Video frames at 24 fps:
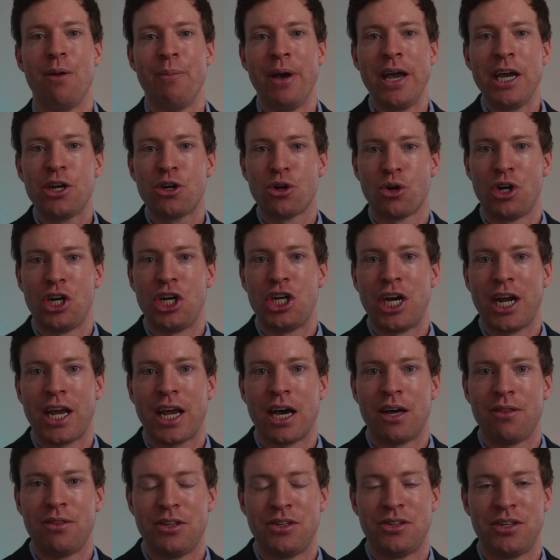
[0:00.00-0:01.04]
and make sure to
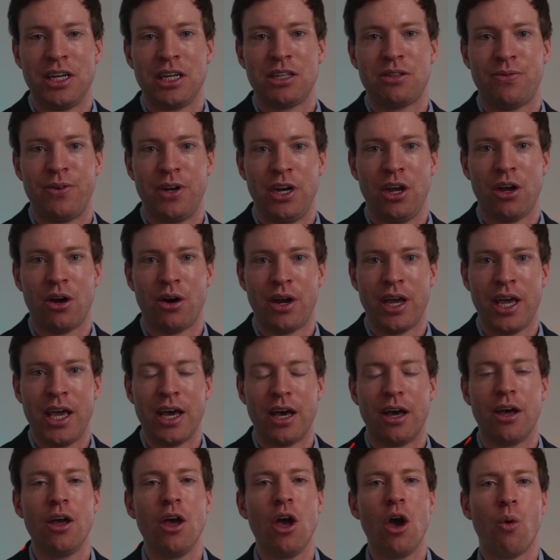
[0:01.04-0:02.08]
check out this next video
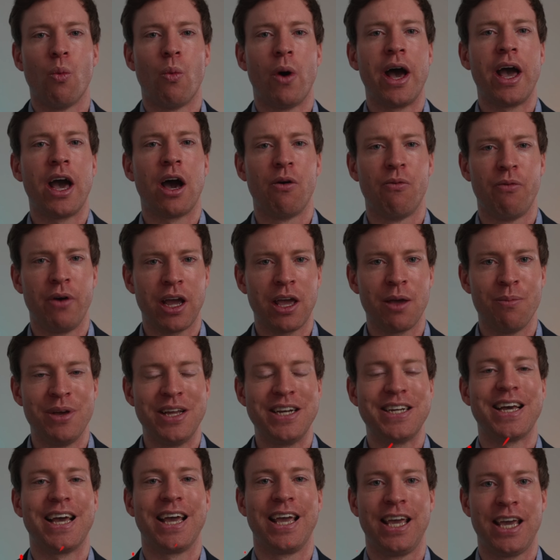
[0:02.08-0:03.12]
here, why I
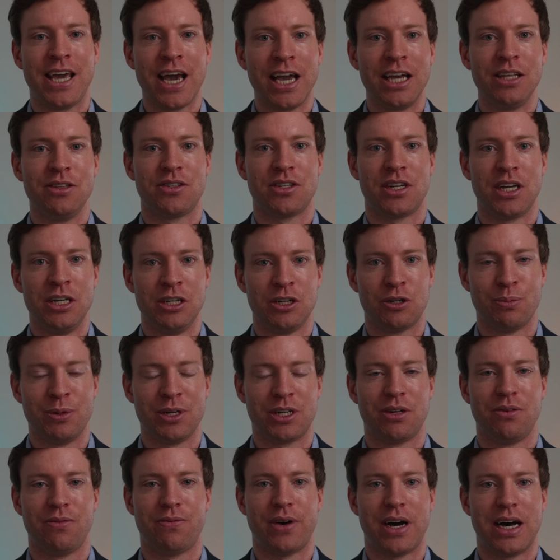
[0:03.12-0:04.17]
recommend against
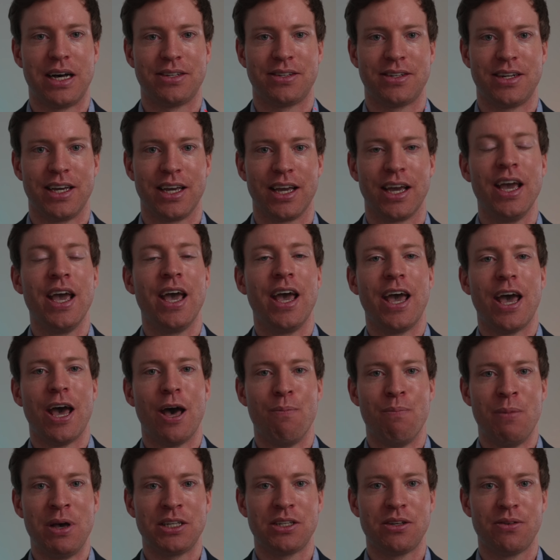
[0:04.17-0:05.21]
intermittent fasting.
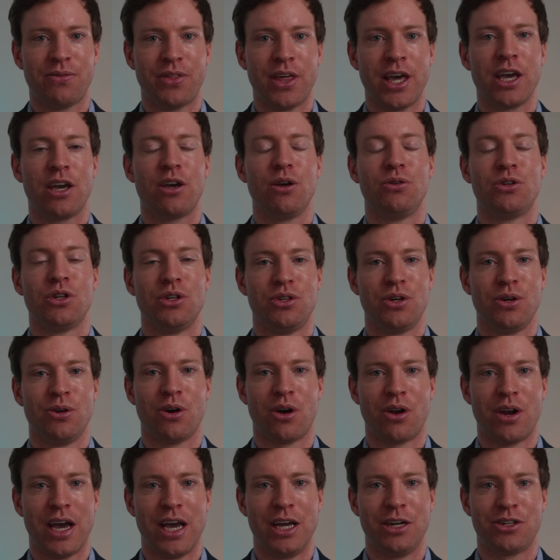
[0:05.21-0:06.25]
Massive thank you to
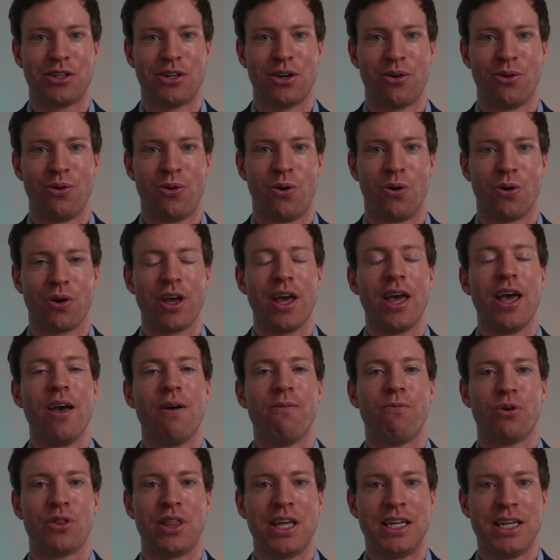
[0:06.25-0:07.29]
donotage.org
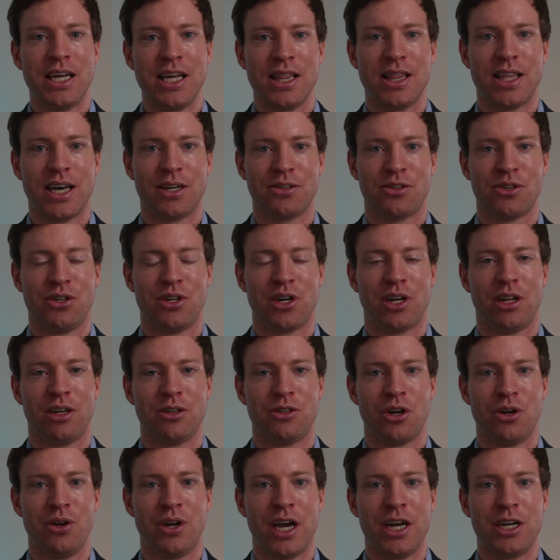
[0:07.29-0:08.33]
for their
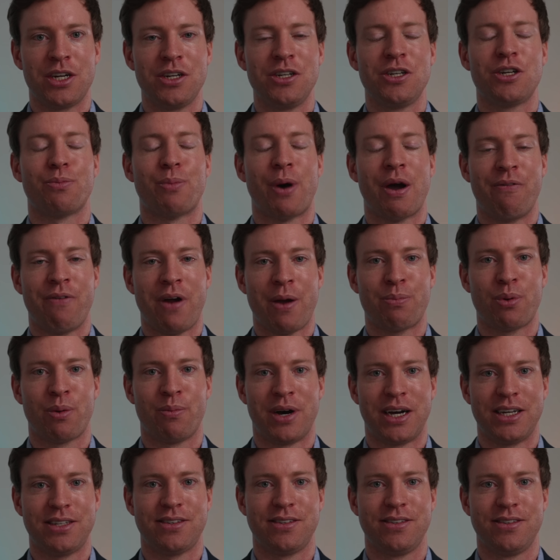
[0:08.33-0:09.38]
$10,000 donation to my
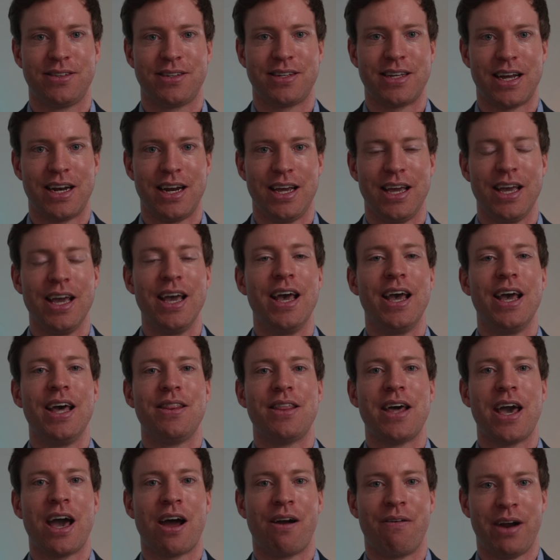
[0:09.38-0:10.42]
rapamycin study.
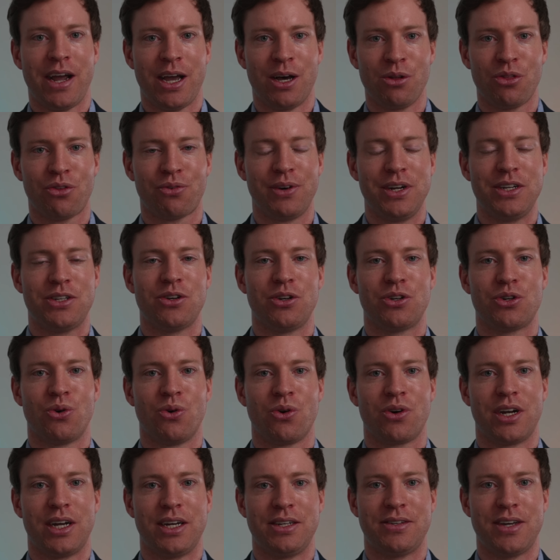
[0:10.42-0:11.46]
They are a health research
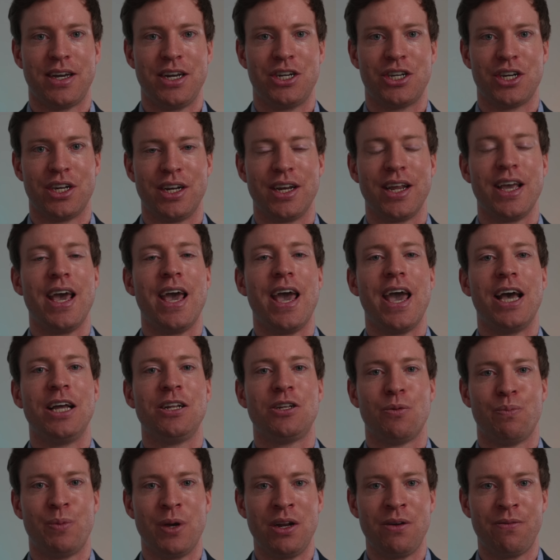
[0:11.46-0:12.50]
organization,
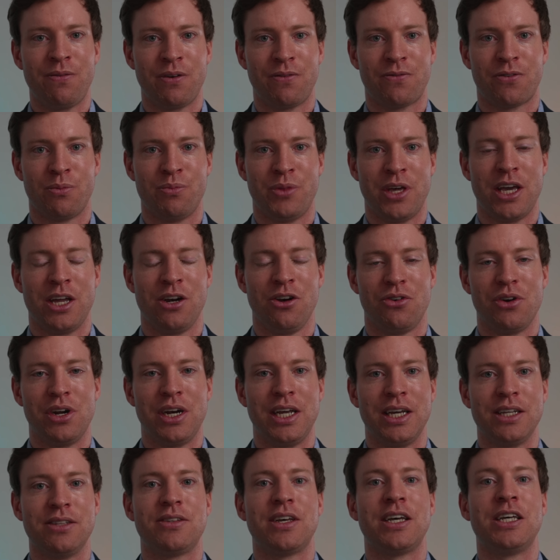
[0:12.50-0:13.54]
and to benefit from their
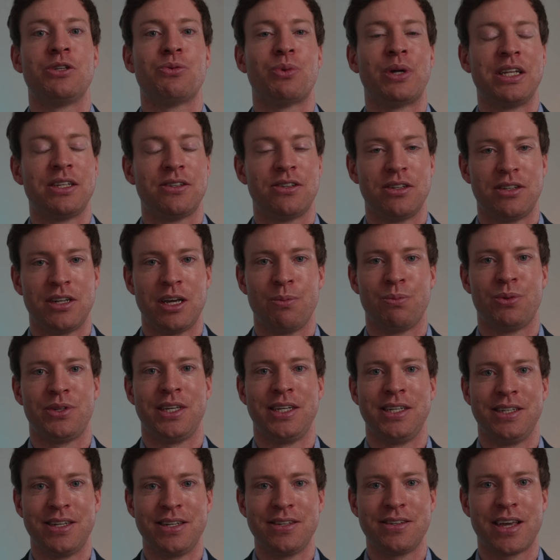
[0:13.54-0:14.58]
ingredients as well as a
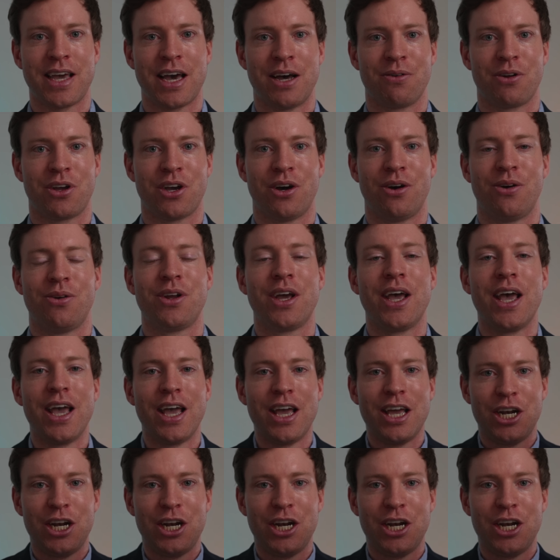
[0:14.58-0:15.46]
10% discount code,